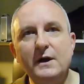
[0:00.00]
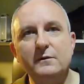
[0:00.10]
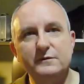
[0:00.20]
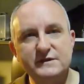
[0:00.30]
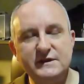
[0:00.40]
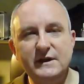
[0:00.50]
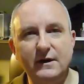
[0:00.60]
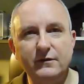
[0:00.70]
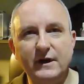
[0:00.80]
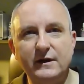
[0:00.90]
We'll see
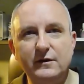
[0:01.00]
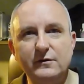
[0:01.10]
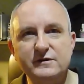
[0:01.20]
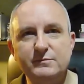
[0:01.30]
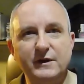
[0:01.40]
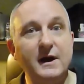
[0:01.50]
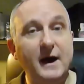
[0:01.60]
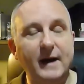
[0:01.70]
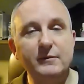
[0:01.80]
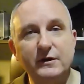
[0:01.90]
how that goes, but
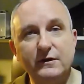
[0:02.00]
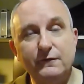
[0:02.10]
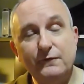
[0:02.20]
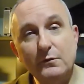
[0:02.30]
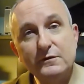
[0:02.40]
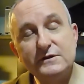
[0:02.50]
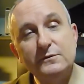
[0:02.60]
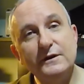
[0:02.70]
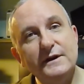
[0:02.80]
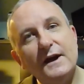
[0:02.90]
I'm looking forward to
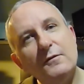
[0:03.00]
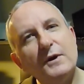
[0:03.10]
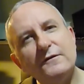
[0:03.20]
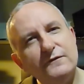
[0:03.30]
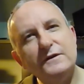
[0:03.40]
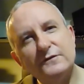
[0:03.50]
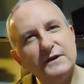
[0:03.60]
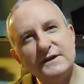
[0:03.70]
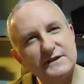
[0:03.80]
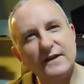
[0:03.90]
it. And now my field
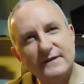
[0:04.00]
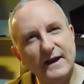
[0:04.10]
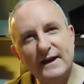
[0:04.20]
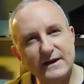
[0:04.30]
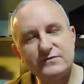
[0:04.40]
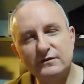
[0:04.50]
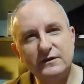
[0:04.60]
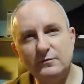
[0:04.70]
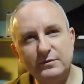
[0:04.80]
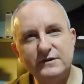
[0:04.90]
day's got that extra
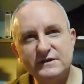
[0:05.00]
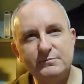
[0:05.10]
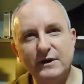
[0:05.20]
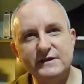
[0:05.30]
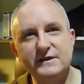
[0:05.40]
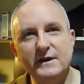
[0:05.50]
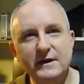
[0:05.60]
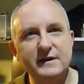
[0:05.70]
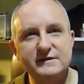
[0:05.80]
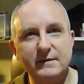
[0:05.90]
little bit of spice
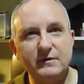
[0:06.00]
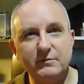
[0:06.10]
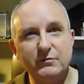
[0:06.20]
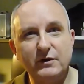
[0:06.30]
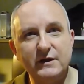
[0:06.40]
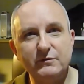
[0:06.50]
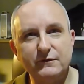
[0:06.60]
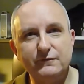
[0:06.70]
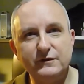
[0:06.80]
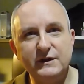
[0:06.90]
because I'm going to be running with a
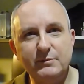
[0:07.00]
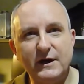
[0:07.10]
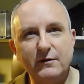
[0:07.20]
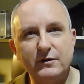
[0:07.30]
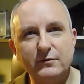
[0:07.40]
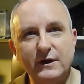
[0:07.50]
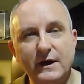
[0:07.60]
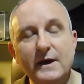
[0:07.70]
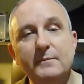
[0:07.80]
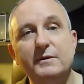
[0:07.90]
flea-powered rig.
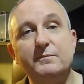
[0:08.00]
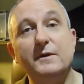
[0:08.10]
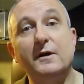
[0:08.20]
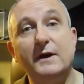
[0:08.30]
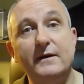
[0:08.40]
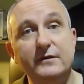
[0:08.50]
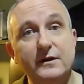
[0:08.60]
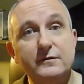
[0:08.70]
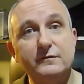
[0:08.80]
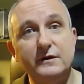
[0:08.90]
But I'll have
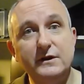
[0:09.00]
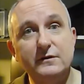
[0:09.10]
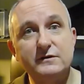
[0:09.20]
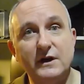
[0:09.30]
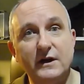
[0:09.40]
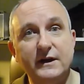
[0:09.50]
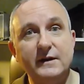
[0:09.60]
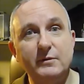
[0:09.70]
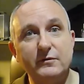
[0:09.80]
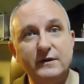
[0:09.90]
another video talking
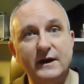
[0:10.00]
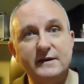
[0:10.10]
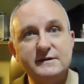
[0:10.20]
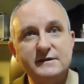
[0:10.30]
about that